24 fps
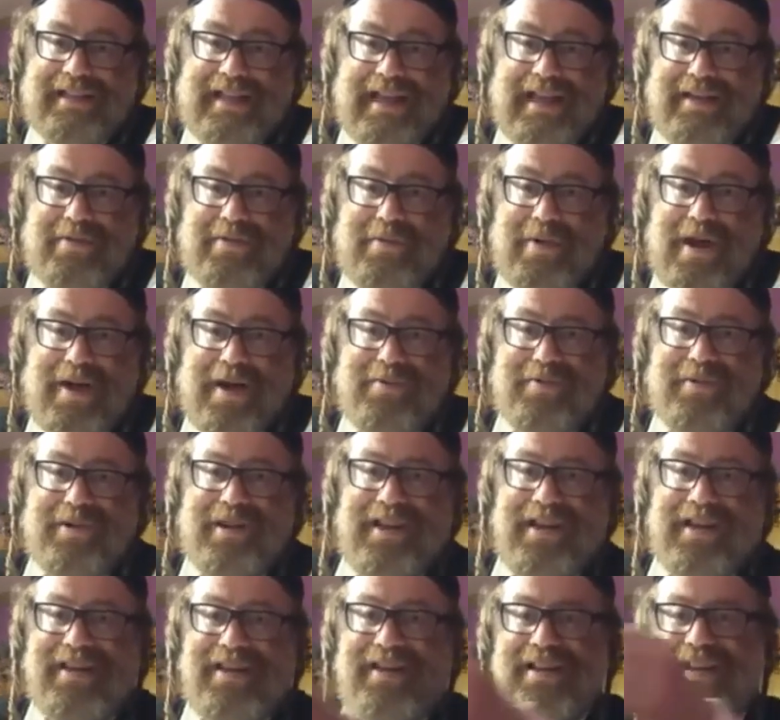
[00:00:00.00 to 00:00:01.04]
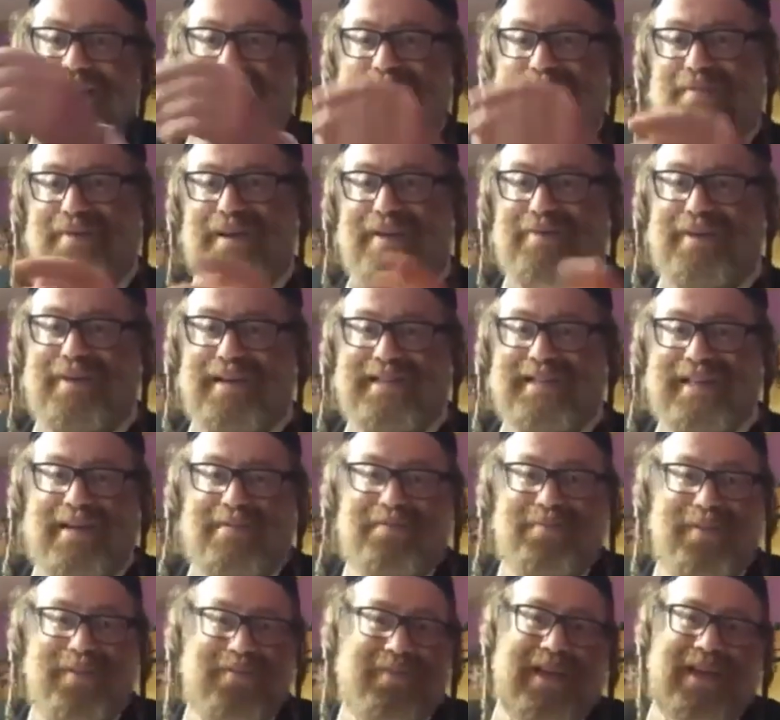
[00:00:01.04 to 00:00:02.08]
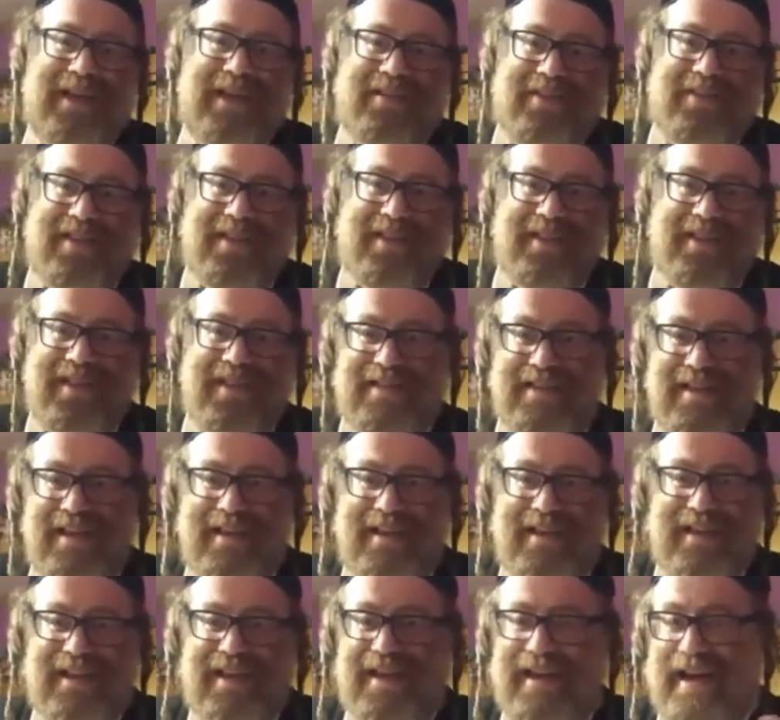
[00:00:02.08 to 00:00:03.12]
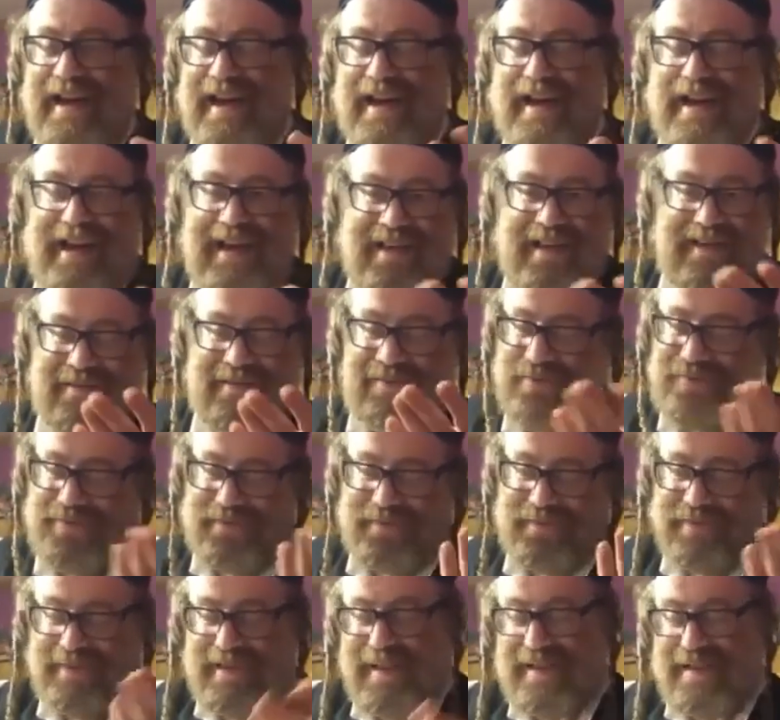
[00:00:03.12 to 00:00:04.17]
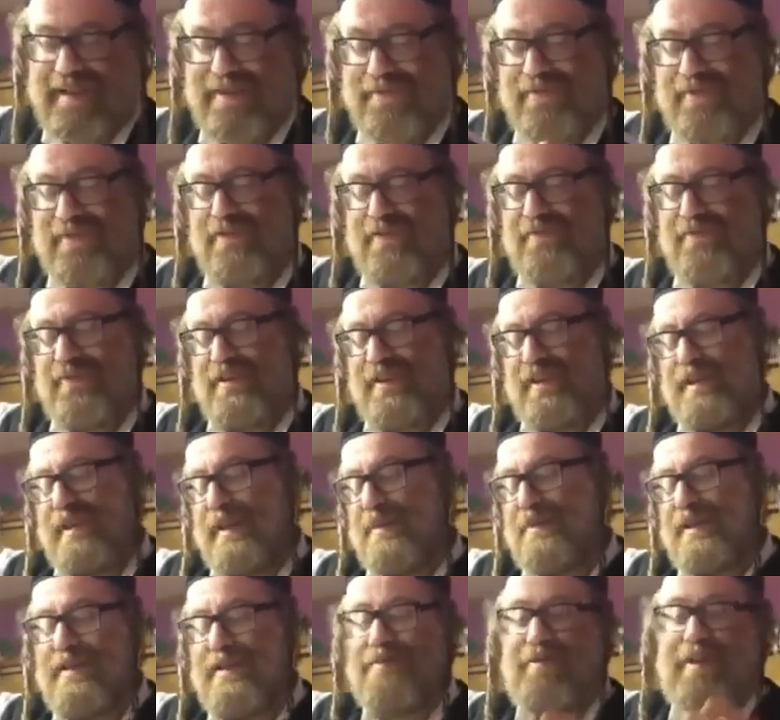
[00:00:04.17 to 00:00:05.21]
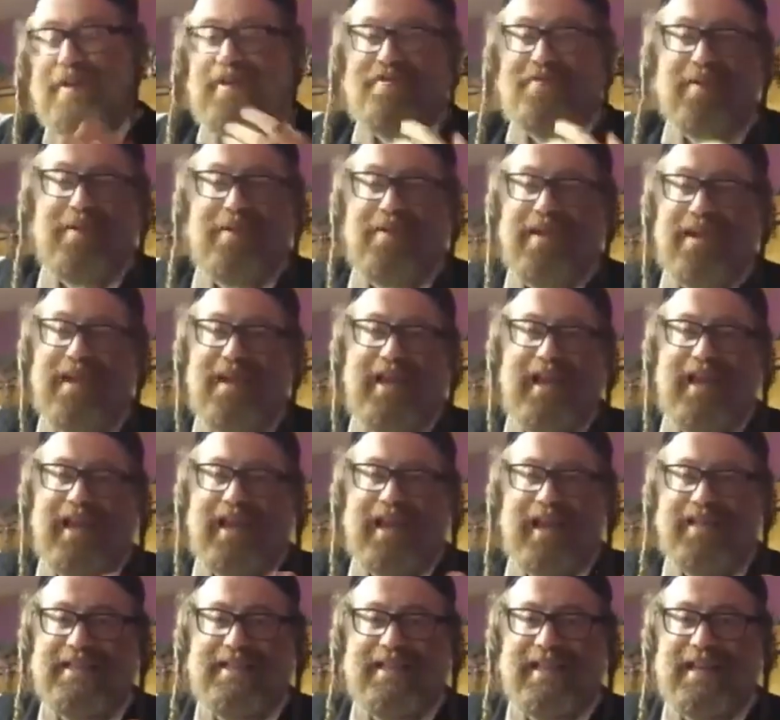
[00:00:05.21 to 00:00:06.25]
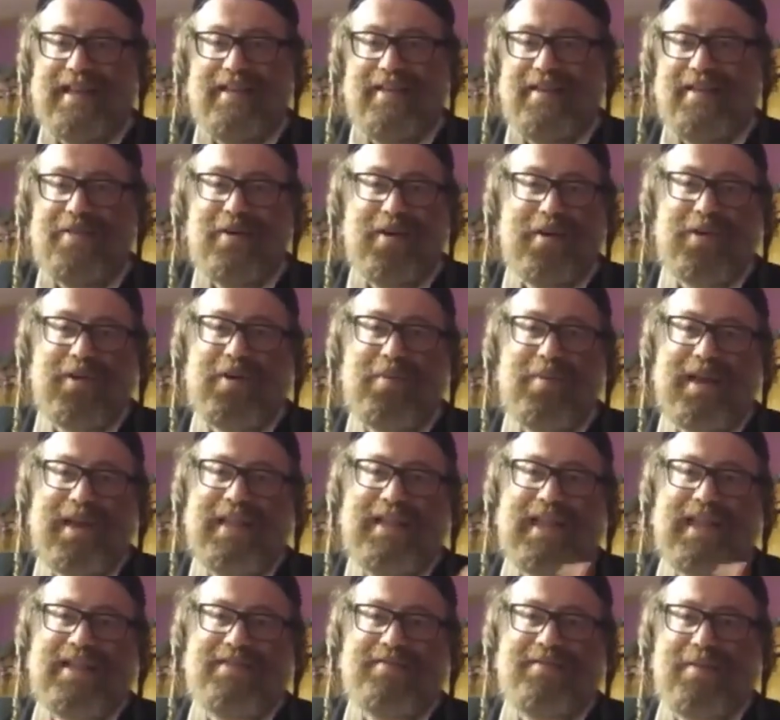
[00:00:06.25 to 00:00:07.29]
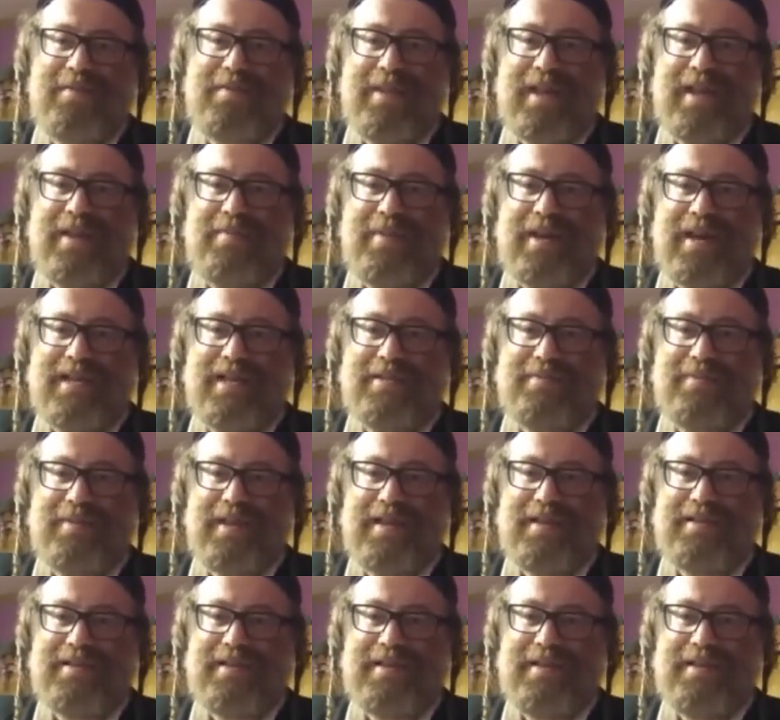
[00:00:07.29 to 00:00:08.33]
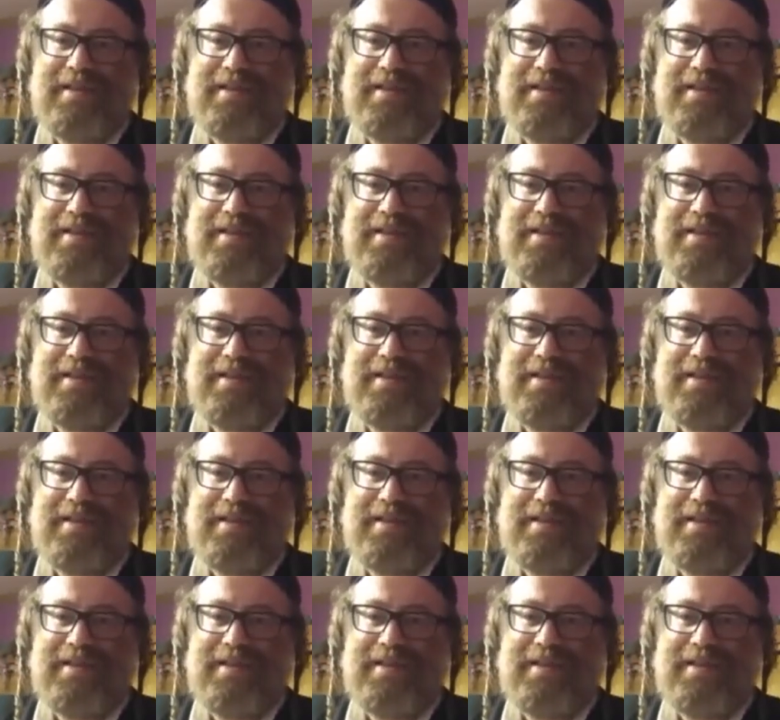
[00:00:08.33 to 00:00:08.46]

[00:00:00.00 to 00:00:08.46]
it's like, but but some people, I think that they, uh, I they, they feel free. I mean, in my family, it's uh, no nobody takes from anybody's plate.